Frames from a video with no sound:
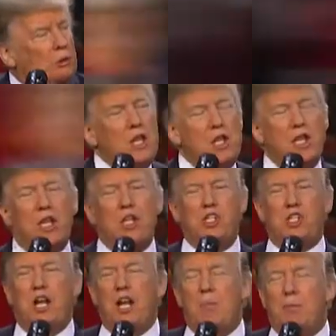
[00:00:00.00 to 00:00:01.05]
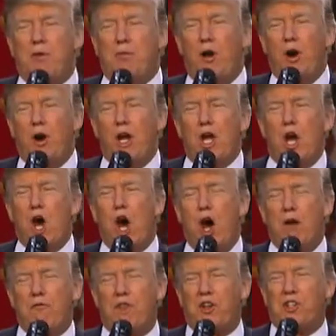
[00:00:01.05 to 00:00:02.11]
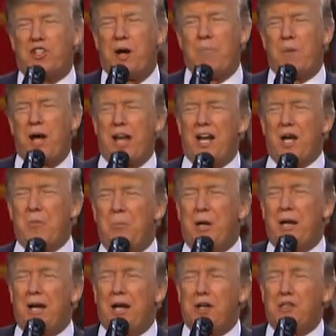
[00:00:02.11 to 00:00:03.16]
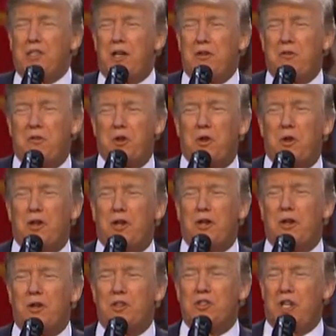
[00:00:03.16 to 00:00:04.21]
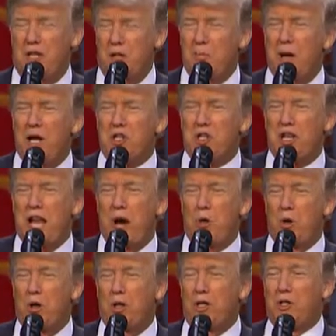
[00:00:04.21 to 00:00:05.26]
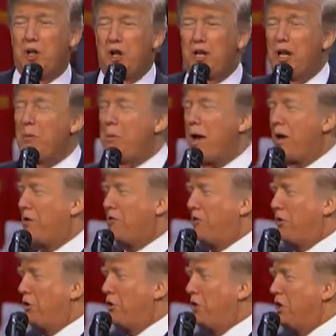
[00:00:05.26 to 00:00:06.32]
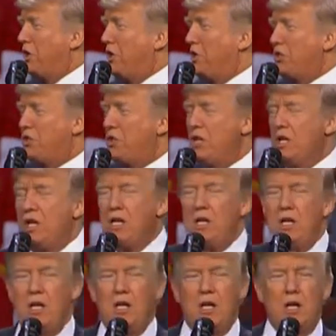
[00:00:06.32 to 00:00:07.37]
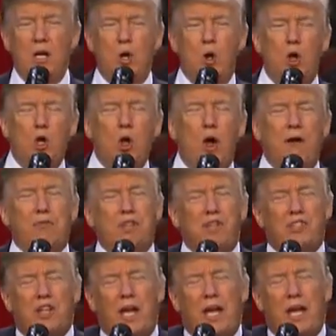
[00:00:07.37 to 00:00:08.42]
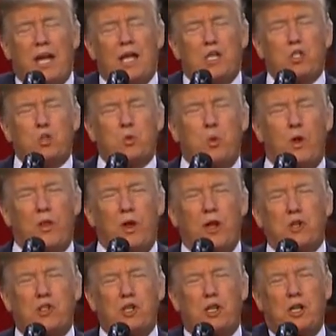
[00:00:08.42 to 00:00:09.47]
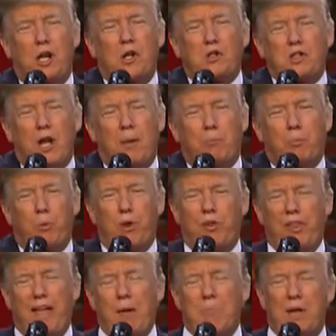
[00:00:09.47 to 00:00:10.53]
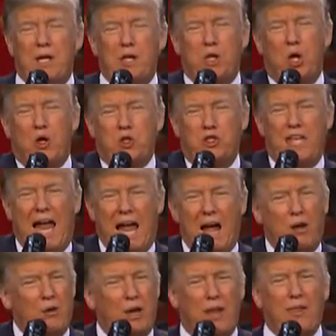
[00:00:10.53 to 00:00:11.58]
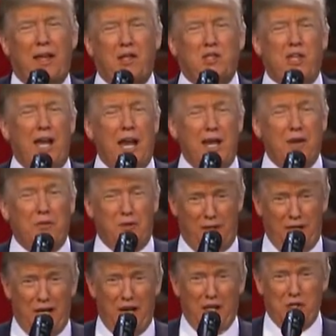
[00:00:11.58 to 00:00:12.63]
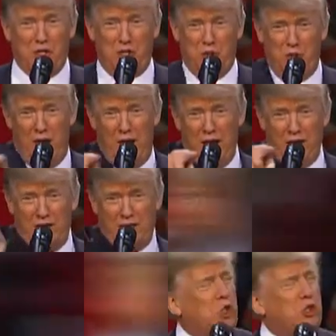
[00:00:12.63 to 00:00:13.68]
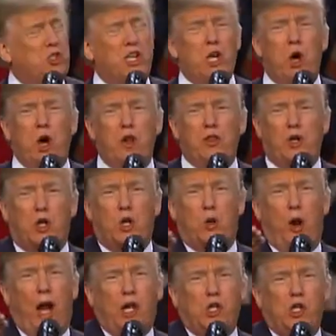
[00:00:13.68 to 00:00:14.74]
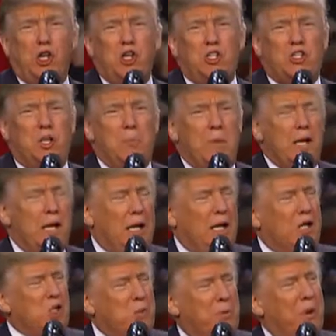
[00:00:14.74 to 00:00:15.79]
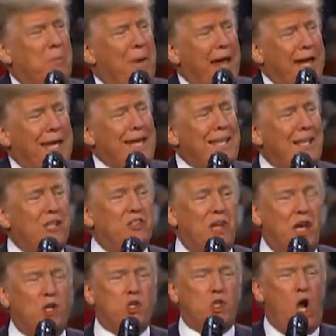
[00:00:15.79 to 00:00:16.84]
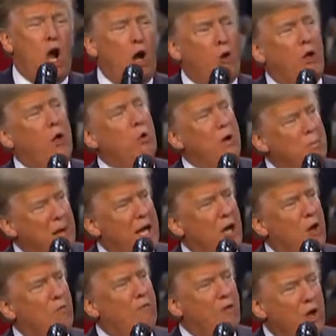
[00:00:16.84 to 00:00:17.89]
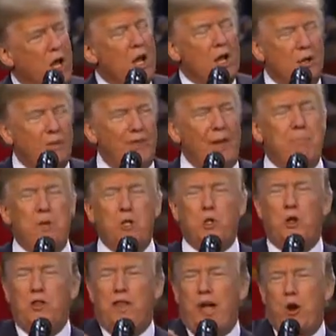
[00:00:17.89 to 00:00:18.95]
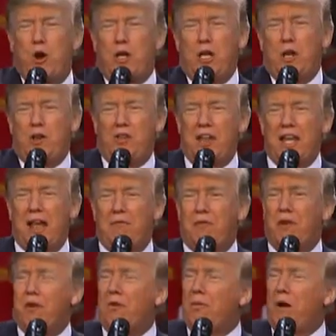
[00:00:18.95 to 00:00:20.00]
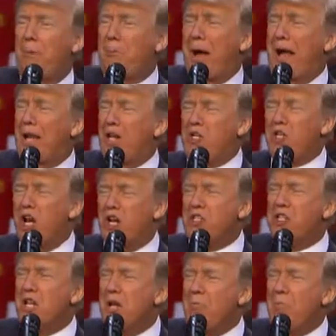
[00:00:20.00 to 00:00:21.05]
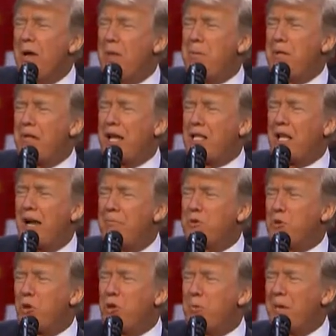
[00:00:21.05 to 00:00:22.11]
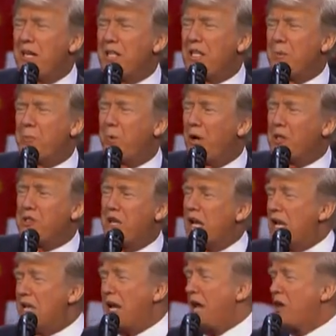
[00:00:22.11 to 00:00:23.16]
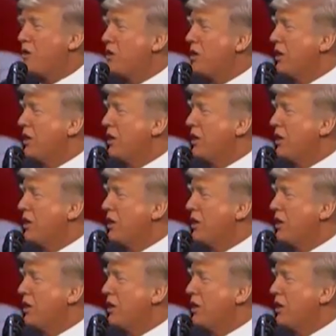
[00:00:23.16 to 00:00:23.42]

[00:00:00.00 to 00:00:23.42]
I think it's going to be very hard for somebody to beat us in a few years. Can you imagine? Now we're only talking about a few years. All you have to say is, with us it goes up, with them it goes down, and that's the end of the election, right? Did you see all the corrections the media's been making? They're saying, sorry, we made a... They've been doing that all year. They never apologized. Maybe that comes with being the president. I don't